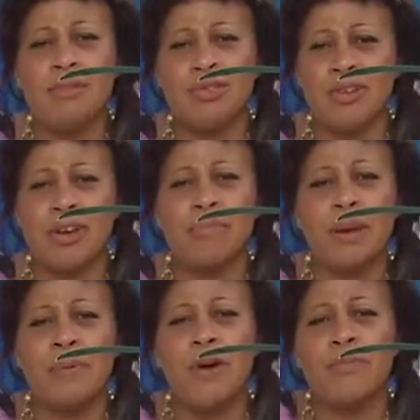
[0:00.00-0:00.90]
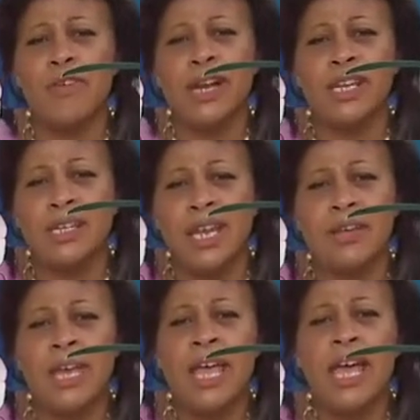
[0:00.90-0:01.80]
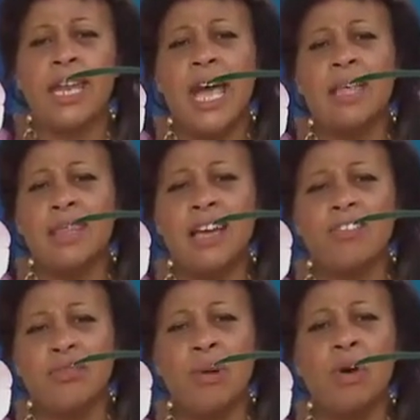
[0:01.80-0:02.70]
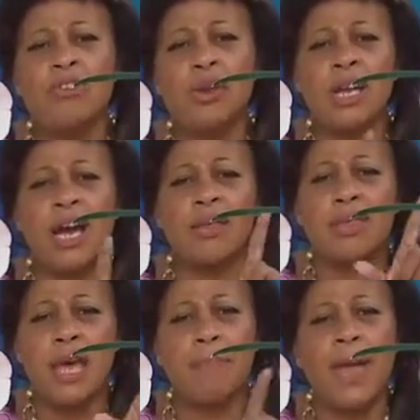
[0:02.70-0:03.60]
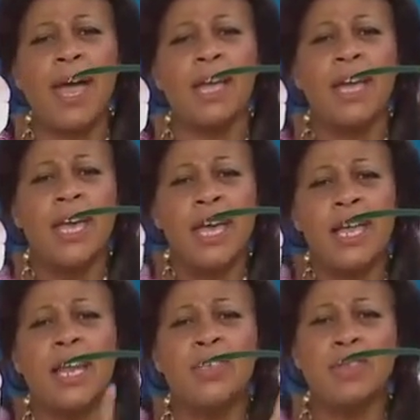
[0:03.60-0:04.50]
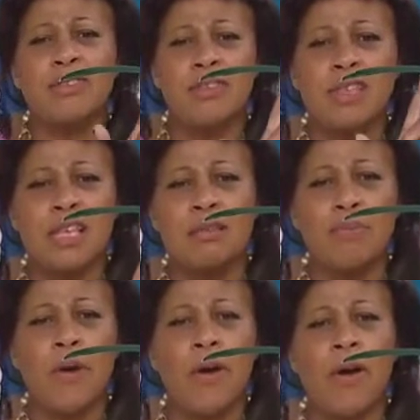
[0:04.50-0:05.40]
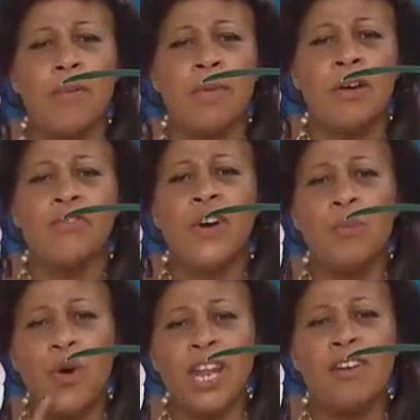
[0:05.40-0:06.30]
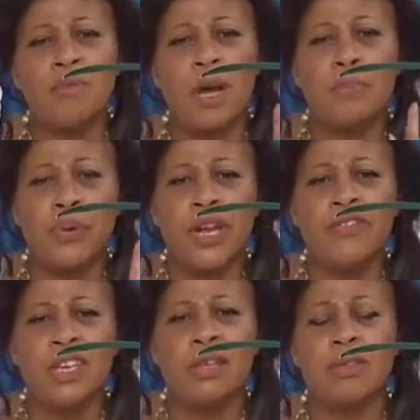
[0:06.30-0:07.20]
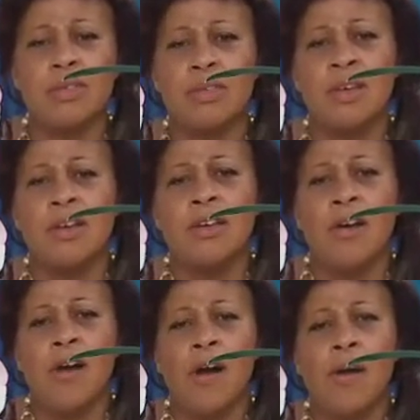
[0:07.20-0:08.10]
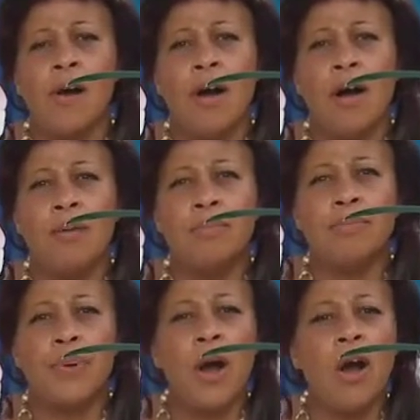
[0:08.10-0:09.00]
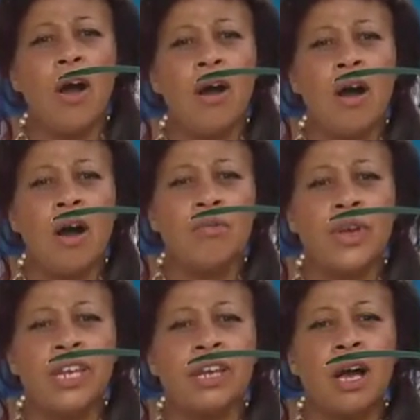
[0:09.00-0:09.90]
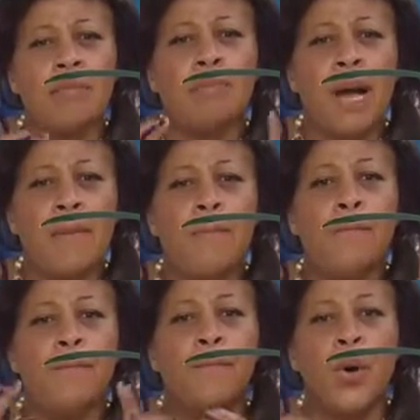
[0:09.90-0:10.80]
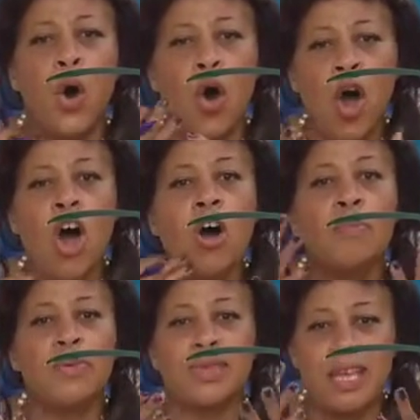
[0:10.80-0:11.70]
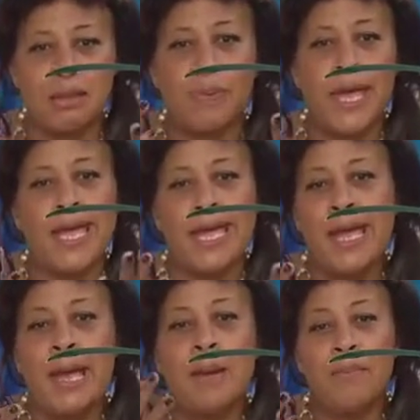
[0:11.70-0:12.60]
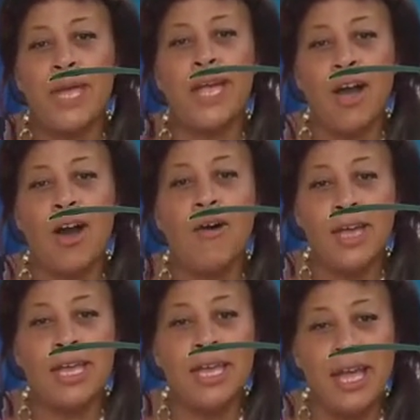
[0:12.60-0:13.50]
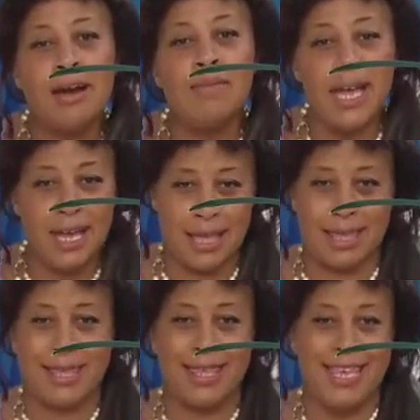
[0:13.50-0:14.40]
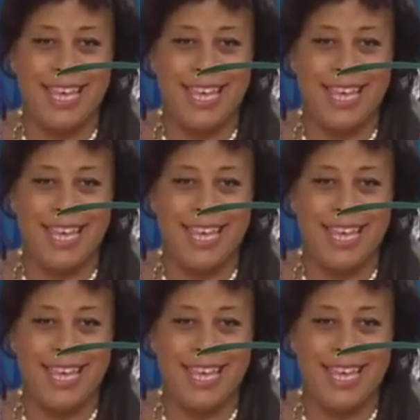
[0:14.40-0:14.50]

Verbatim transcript: I mean, start my poem writing now. And as I do, I want you to kind of sit back and listen to this poem from one of my previous um, poem, uh, reading of my poems. That's P O E M S.